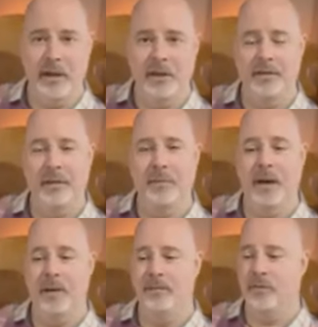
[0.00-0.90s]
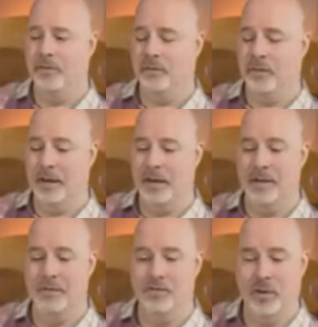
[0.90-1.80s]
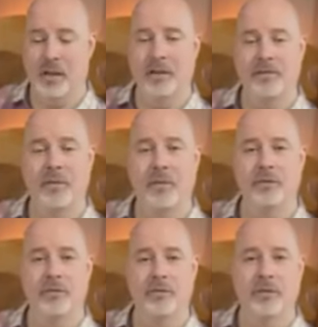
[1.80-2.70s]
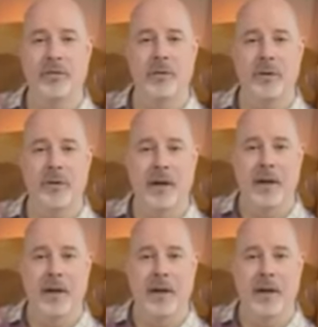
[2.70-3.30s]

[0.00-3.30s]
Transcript: that sometimes just that get jealous of what you're doing